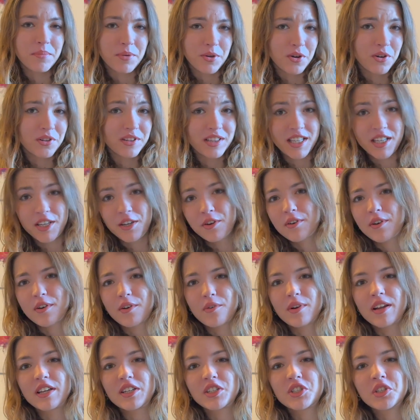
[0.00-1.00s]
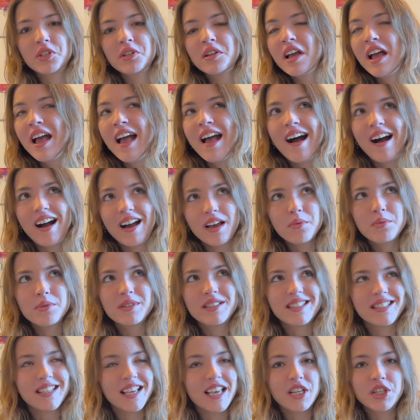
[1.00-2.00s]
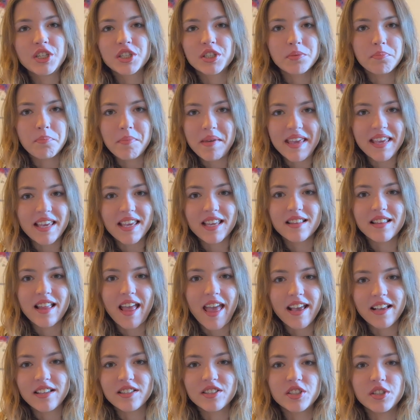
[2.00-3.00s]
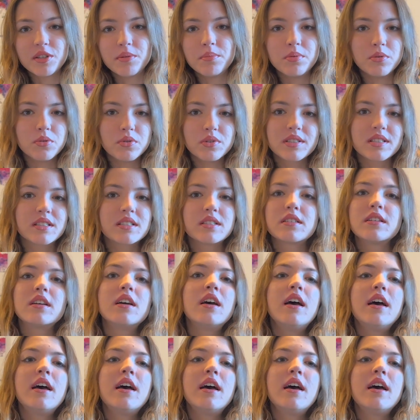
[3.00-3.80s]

beyond linear regression, I would say just make it XGBoost.